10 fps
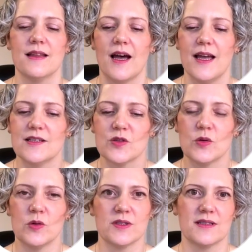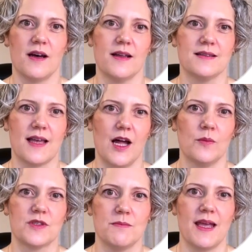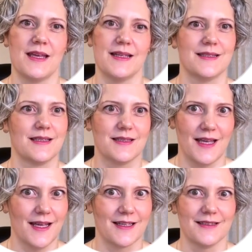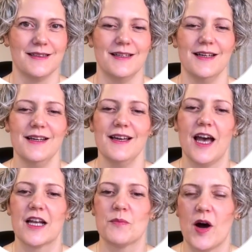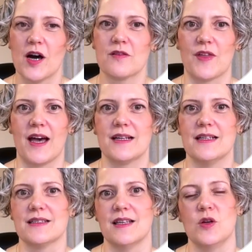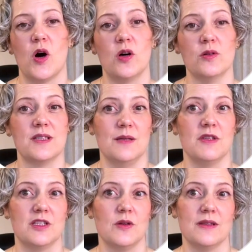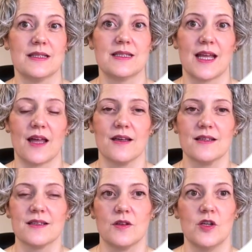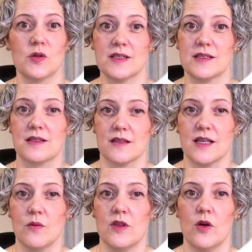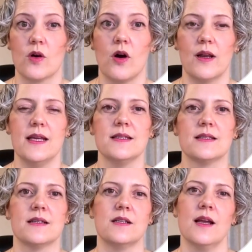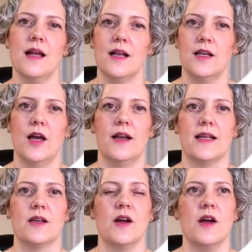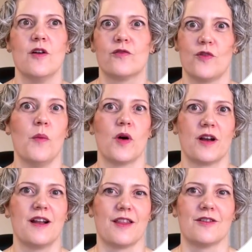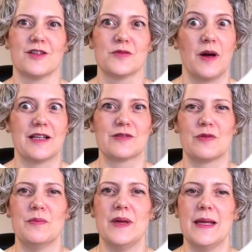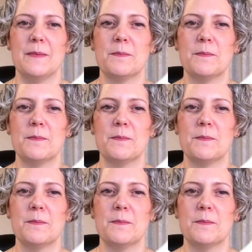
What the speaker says: It's all designed to help to make it stick. And part of that is that your whole team is doing this together so that you're discussing with your colleagues and learning from one another as well as from me.